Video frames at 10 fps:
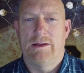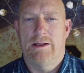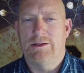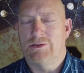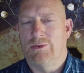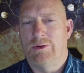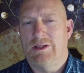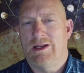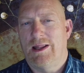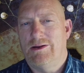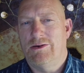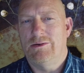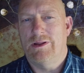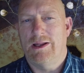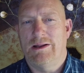And so what did they
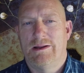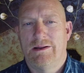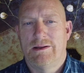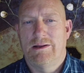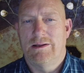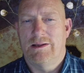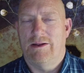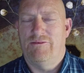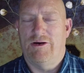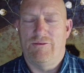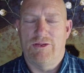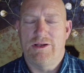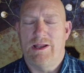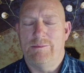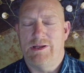do? They they fell for the
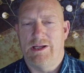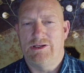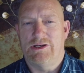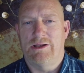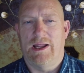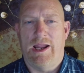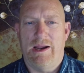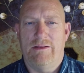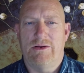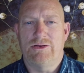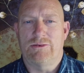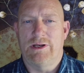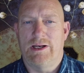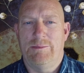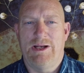temptation. They ate of the
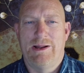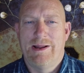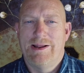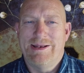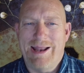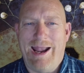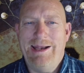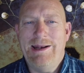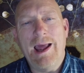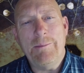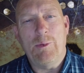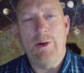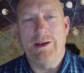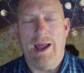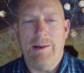tree. I mean,
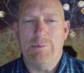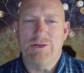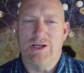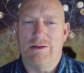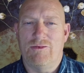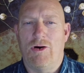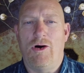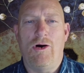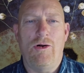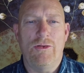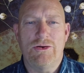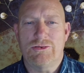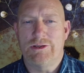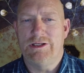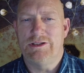99.9% of all the
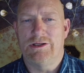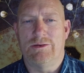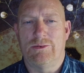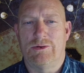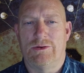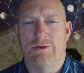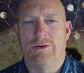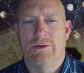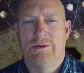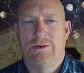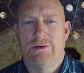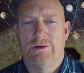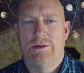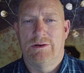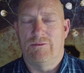trees in the world,
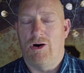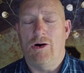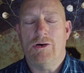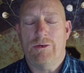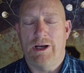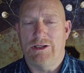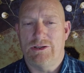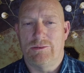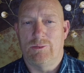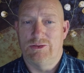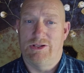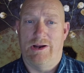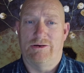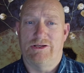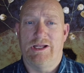of all creation, was
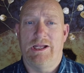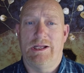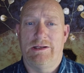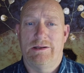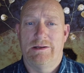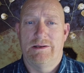theirs to eat.